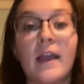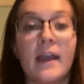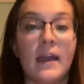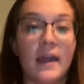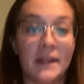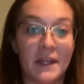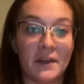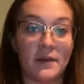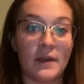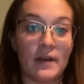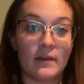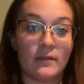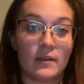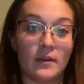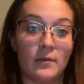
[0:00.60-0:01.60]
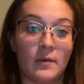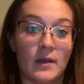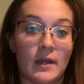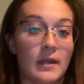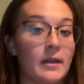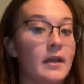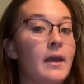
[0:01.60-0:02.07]
Hello
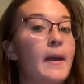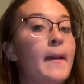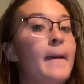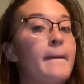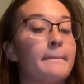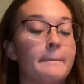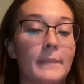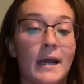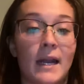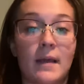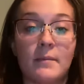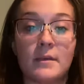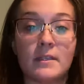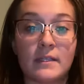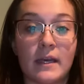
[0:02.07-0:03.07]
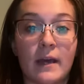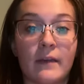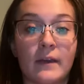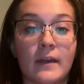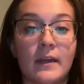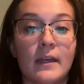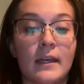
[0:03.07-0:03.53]
everyone, my name is
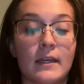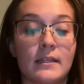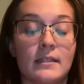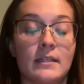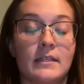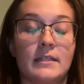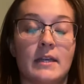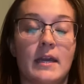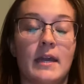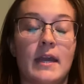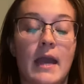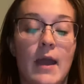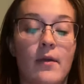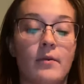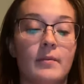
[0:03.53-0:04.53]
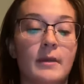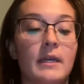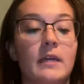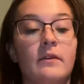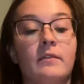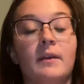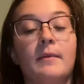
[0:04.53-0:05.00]
Hallie and today I will be
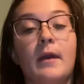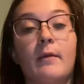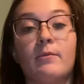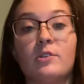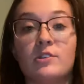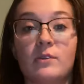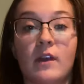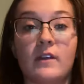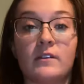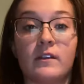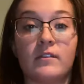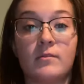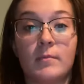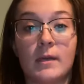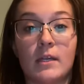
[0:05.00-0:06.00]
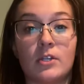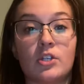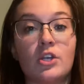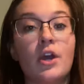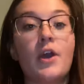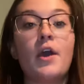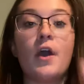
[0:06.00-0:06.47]
giving my persuasive speech
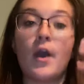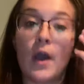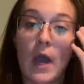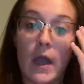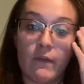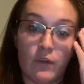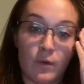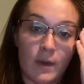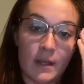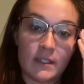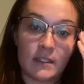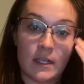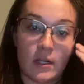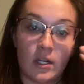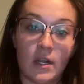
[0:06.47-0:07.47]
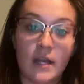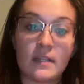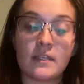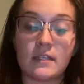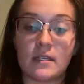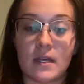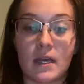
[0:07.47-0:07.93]
over why
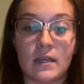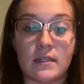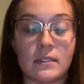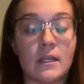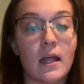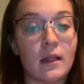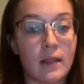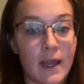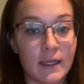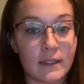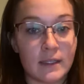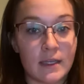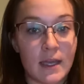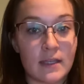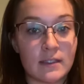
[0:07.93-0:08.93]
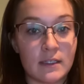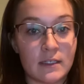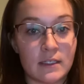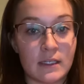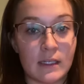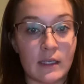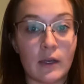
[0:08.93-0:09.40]
standardized tests like the
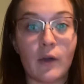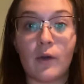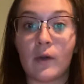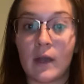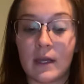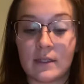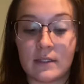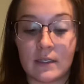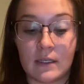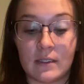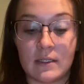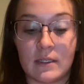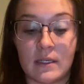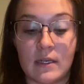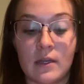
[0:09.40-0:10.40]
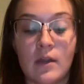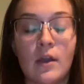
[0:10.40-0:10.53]
ACT or SAT